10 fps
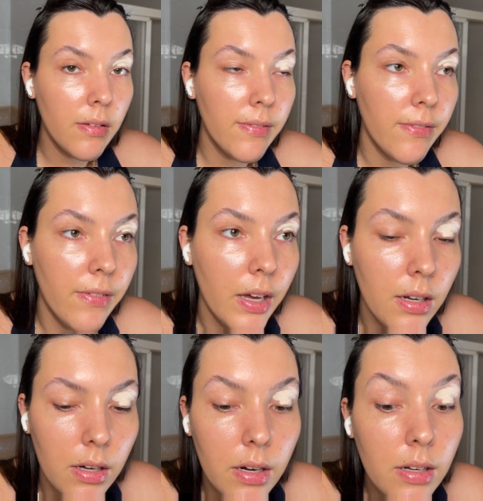
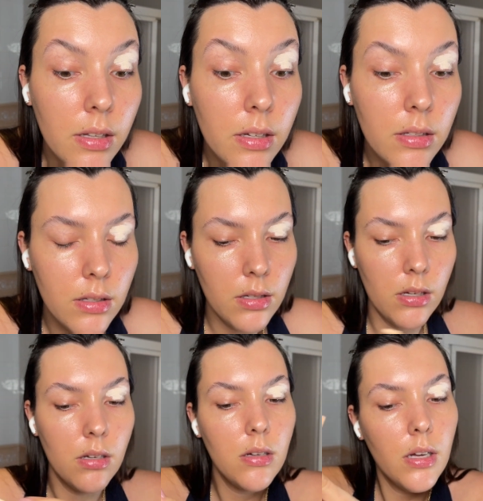veiny eyelids
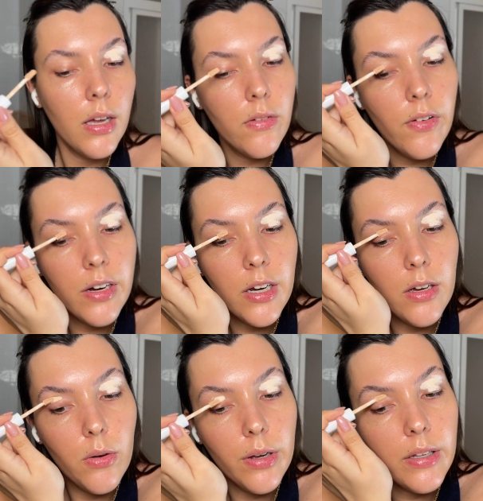and very
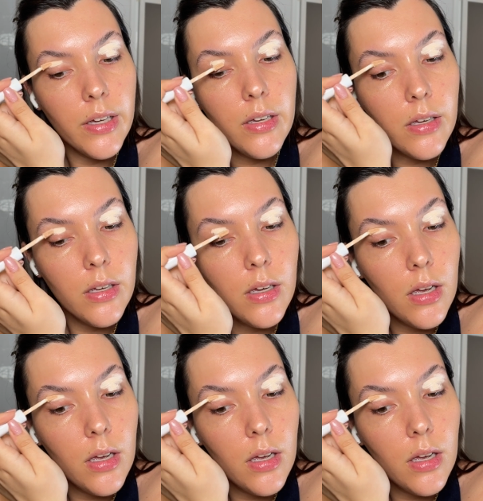oily.